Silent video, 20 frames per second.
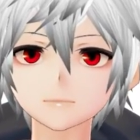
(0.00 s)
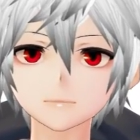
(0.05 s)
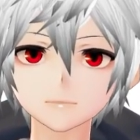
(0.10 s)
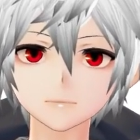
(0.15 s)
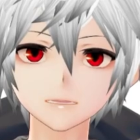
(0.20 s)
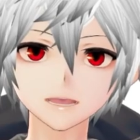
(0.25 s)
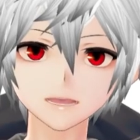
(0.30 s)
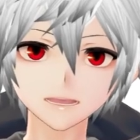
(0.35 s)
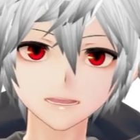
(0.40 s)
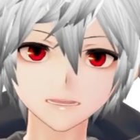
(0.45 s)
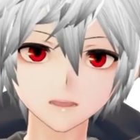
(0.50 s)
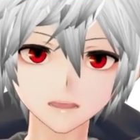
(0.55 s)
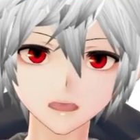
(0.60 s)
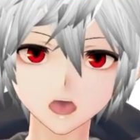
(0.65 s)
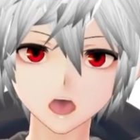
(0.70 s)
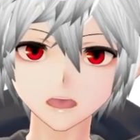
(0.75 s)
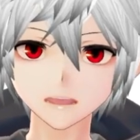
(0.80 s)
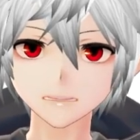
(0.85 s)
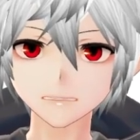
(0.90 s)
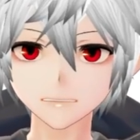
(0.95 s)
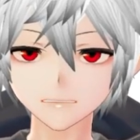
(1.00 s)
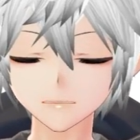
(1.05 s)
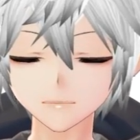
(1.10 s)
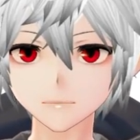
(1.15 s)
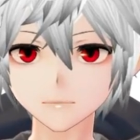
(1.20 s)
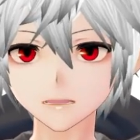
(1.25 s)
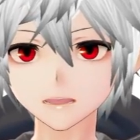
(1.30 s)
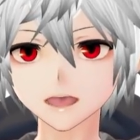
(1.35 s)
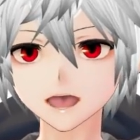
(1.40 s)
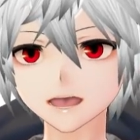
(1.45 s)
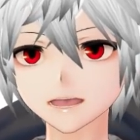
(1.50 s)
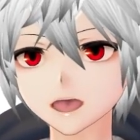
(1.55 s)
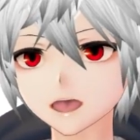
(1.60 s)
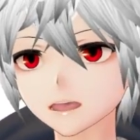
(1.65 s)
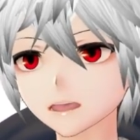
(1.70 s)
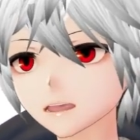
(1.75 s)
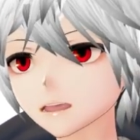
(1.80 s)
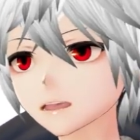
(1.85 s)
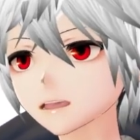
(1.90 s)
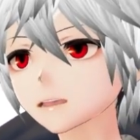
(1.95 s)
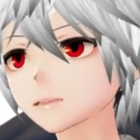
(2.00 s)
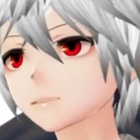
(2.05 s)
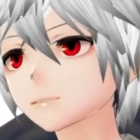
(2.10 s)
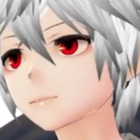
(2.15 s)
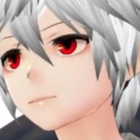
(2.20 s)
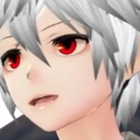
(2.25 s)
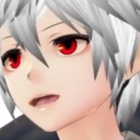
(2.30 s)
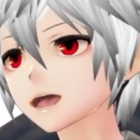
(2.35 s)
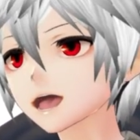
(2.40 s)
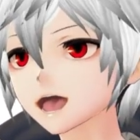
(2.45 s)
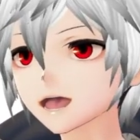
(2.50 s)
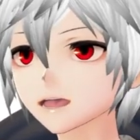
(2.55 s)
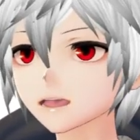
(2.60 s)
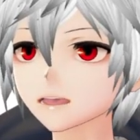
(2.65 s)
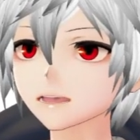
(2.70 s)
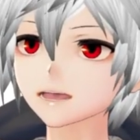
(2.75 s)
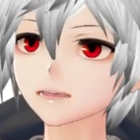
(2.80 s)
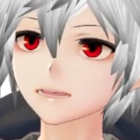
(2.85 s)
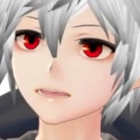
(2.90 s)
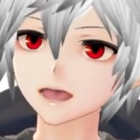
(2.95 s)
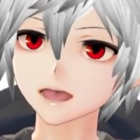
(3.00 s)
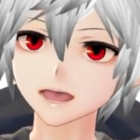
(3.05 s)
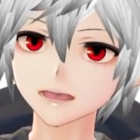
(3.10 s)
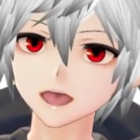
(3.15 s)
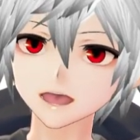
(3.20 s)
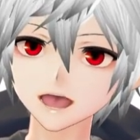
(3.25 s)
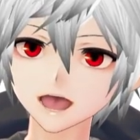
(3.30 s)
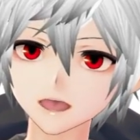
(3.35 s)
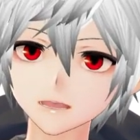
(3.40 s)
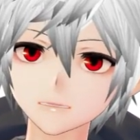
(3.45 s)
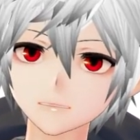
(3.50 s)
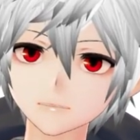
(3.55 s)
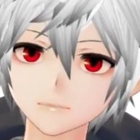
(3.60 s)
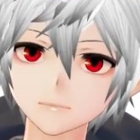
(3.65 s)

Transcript: it grows brighter the higher the charge level.